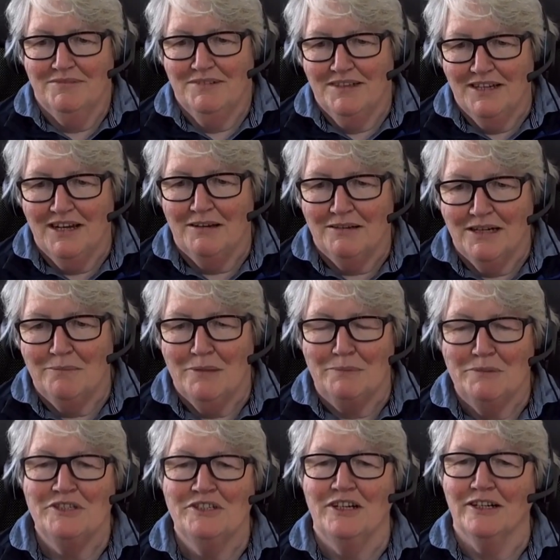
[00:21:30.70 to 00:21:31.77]
I'm
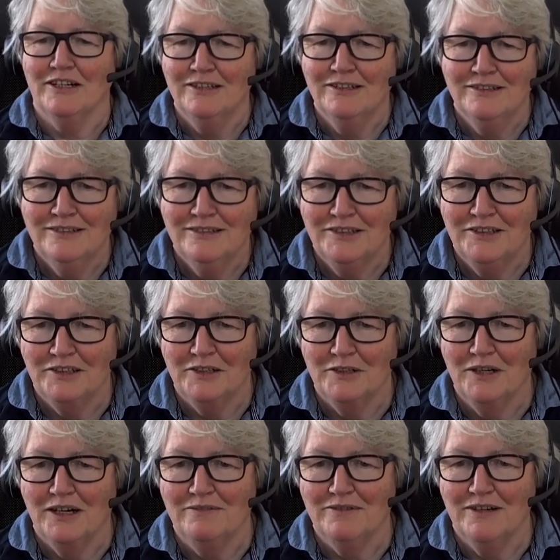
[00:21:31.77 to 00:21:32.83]
stuck.
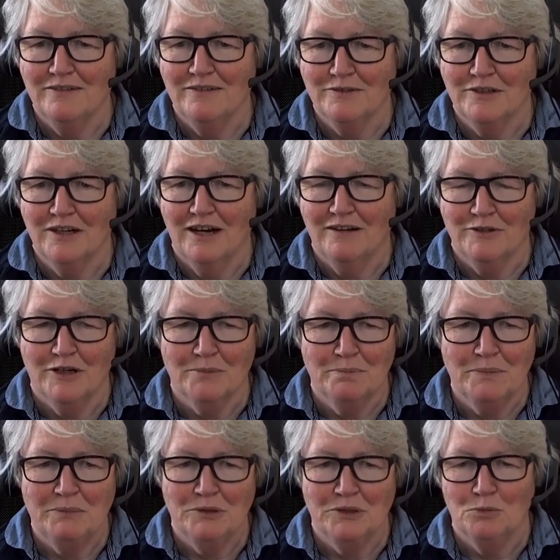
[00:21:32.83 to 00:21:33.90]
I've got
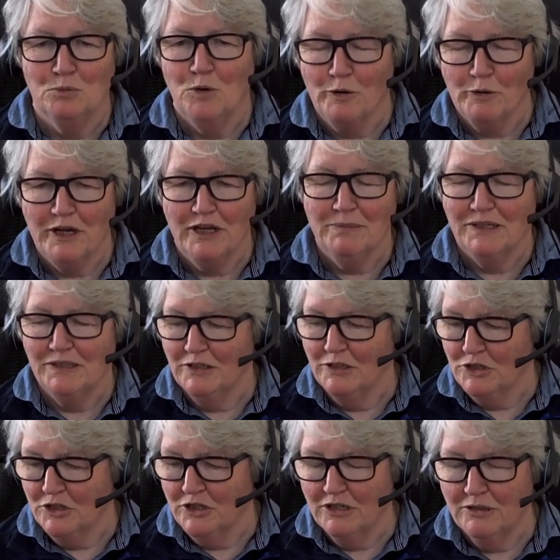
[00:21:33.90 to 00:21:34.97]
people worrying about their
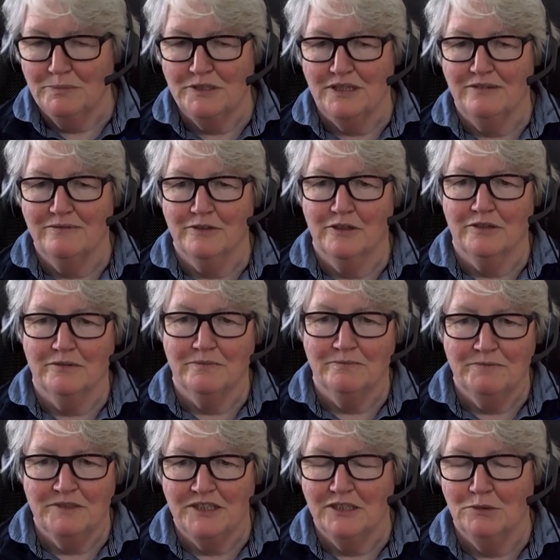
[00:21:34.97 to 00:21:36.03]
jobs. I've got to
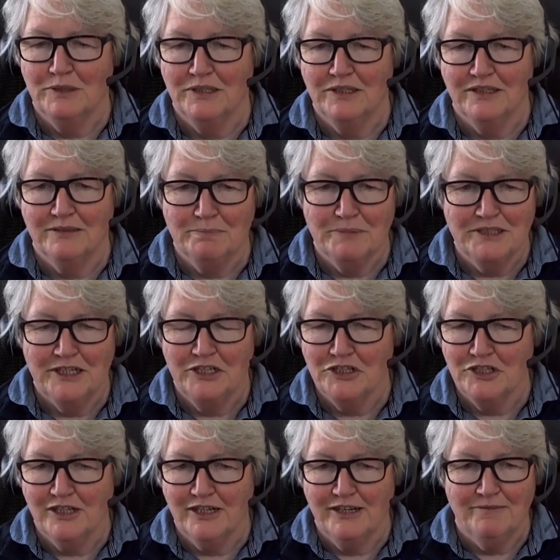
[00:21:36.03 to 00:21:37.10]
deal with a
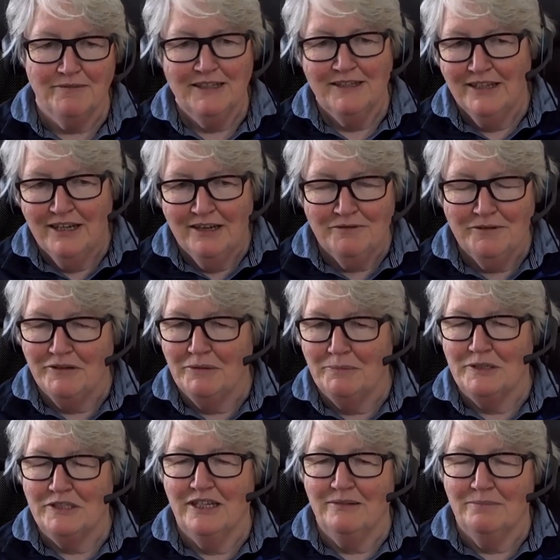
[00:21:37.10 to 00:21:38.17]
potentially
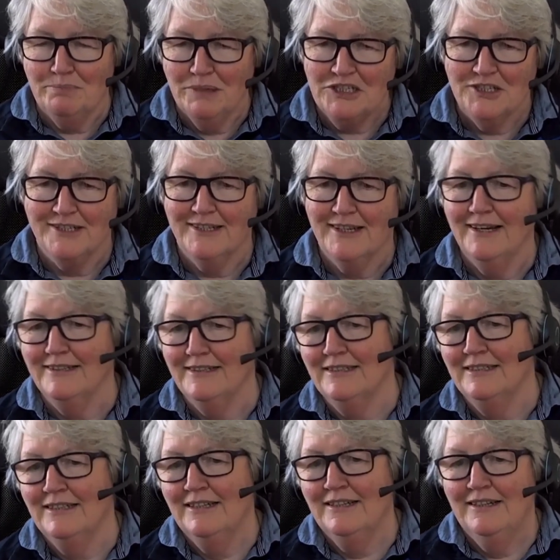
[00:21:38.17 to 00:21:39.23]
50% budget
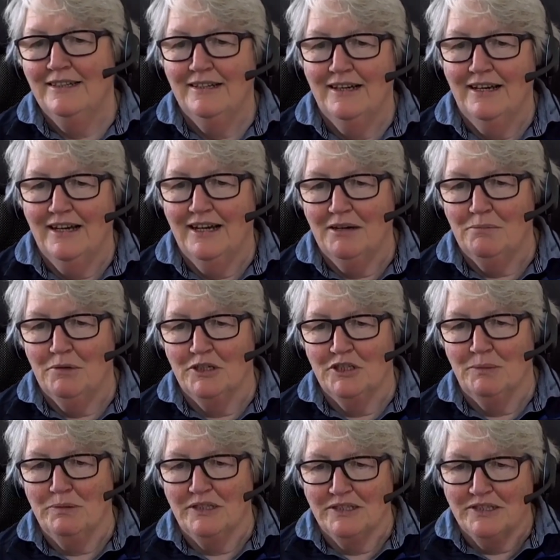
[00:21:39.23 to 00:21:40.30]
cut. On
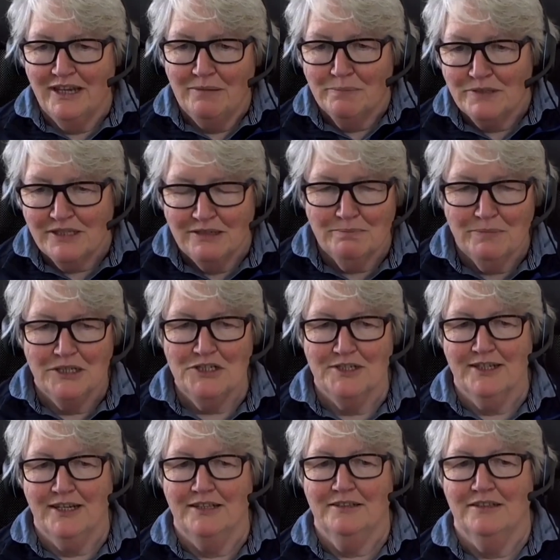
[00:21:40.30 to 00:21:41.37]
top of the 10%
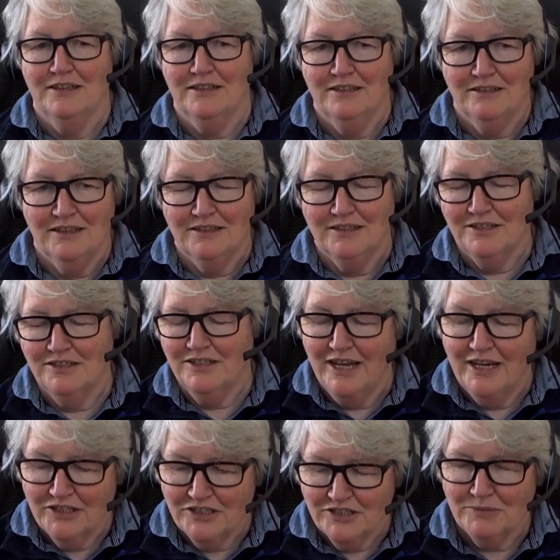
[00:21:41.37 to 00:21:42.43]
budget cut that the
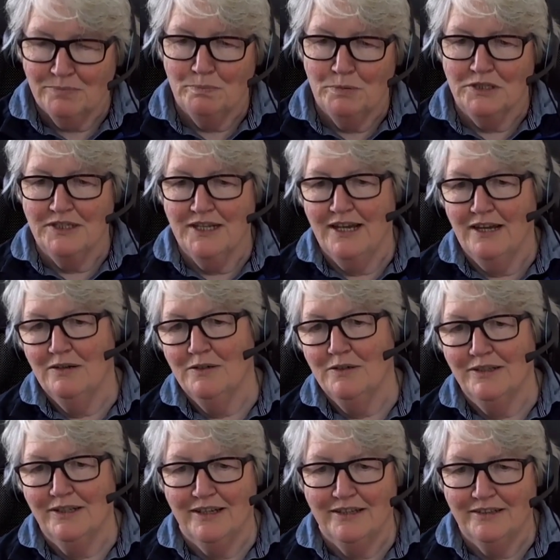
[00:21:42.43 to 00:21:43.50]
state just put
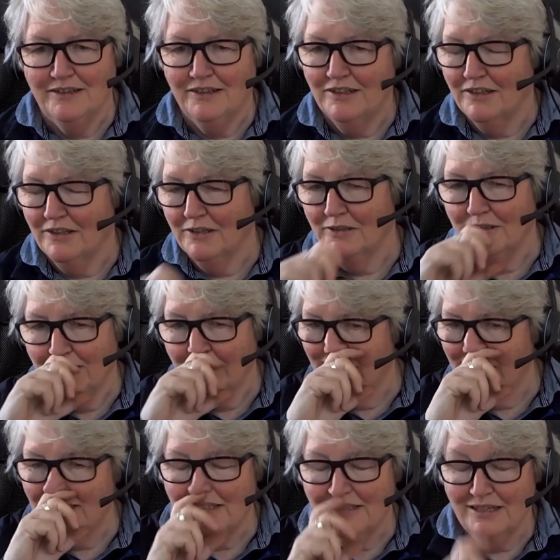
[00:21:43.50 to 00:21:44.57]
down, and
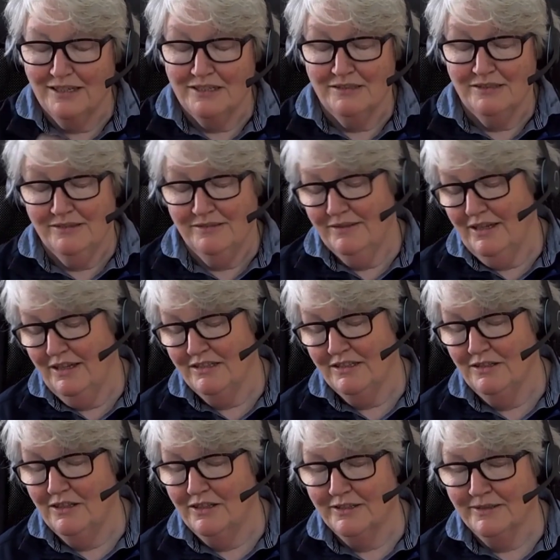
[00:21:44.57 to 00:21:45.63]
it's a
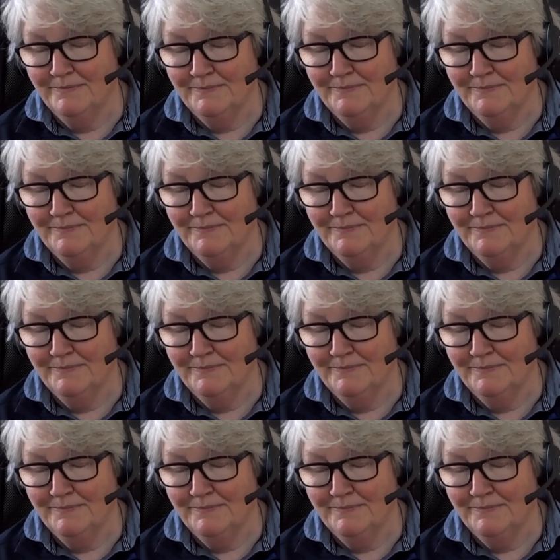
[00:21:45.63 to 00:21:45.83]
lot.